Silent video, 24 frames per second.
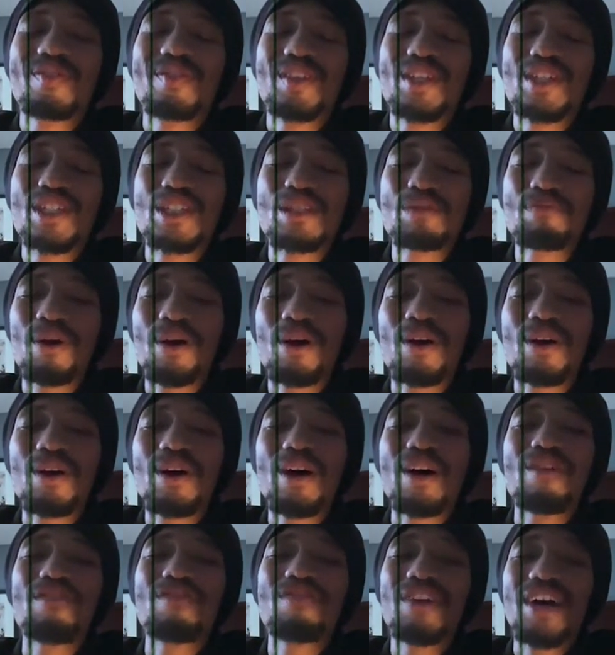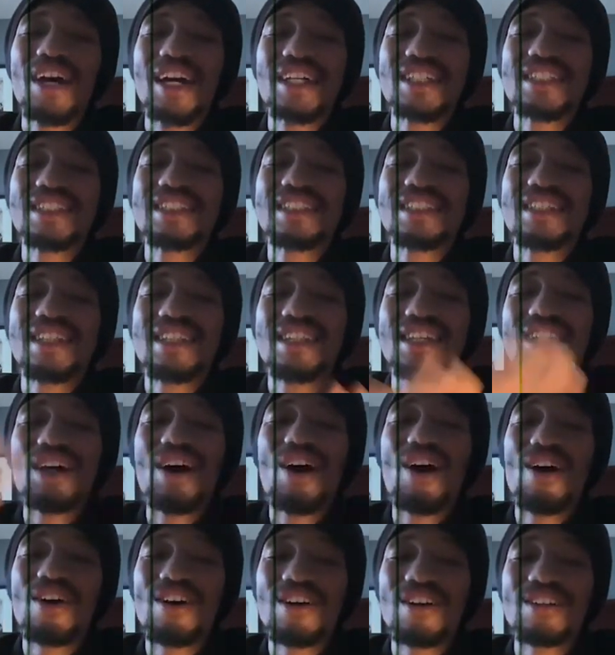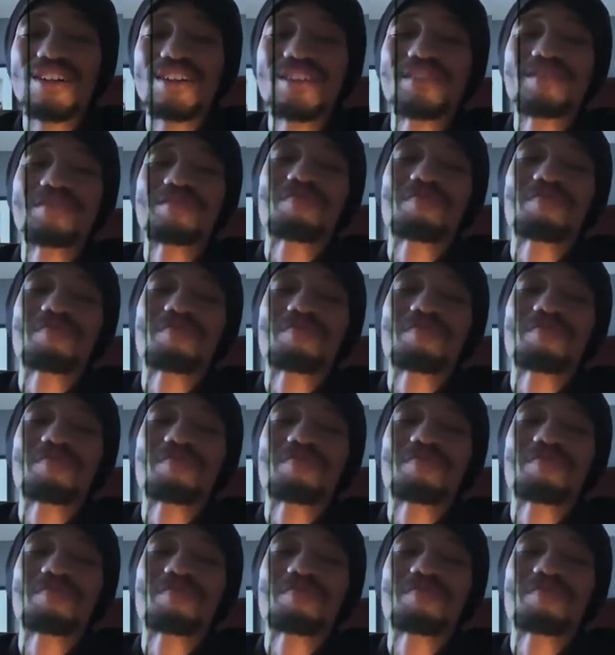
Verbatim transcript: the small affects the all.